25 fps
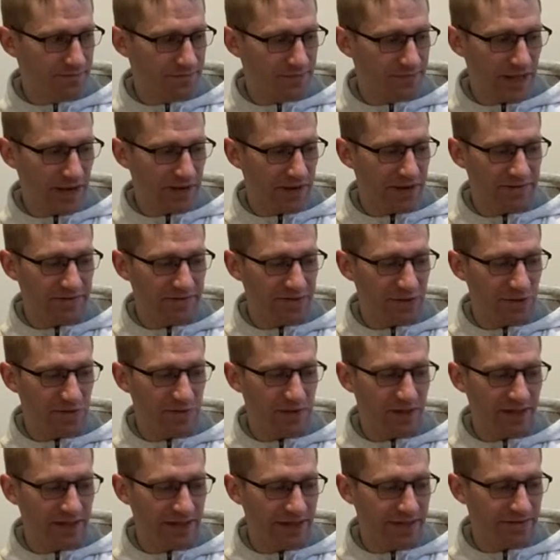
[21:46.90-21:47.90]
Now I have so
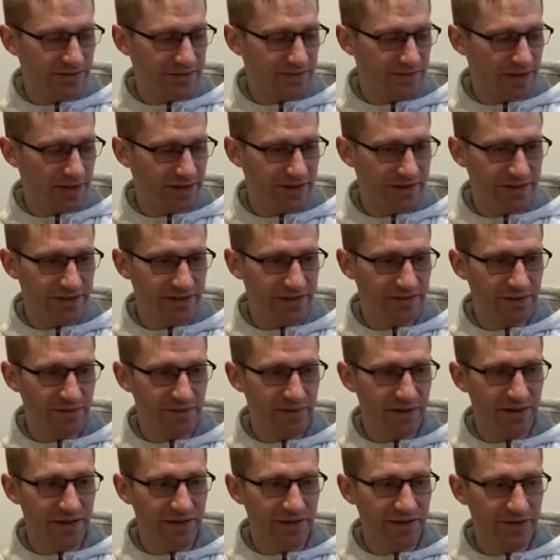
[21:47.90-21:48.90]
many kettles, my goodness. What
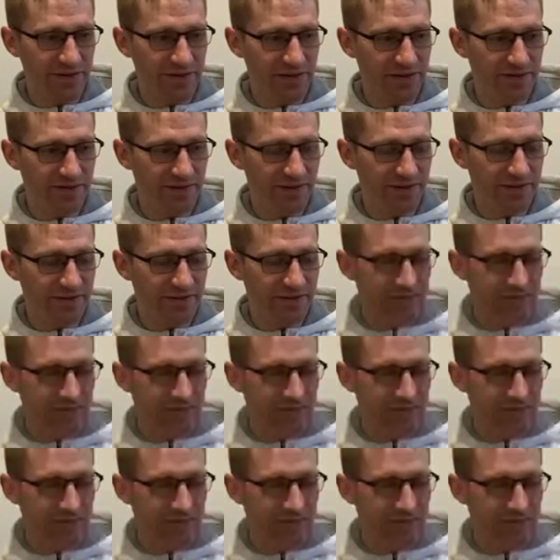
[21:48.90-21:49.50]
am I going to do with them all?